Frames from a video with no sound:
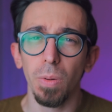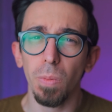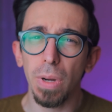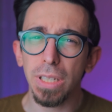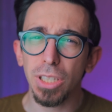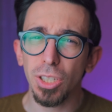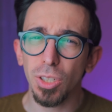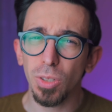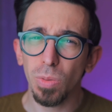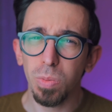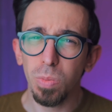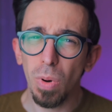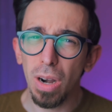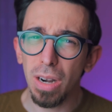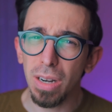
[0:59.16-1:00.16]
which
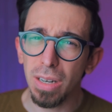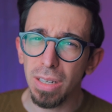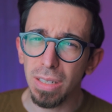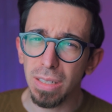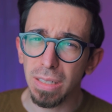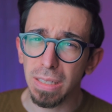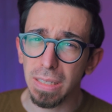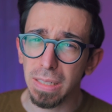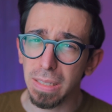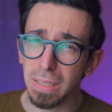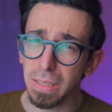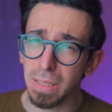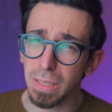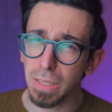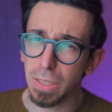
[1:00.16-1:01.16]

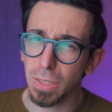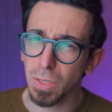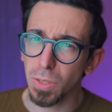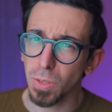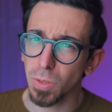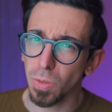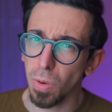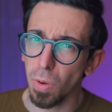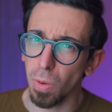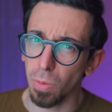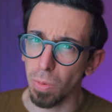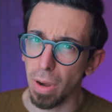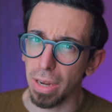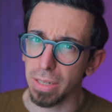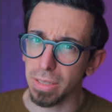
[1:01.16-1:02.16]
works
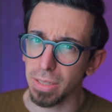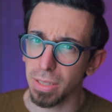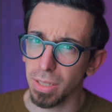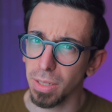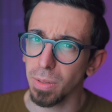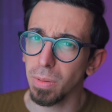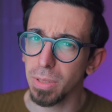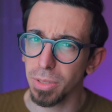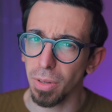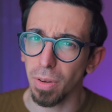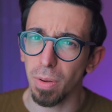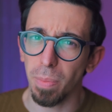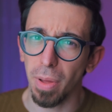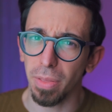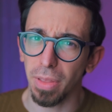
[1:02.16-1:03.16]
alright. We'll talk
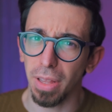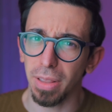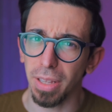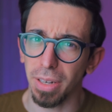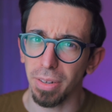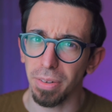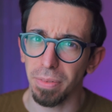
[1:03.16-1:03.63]
about that later.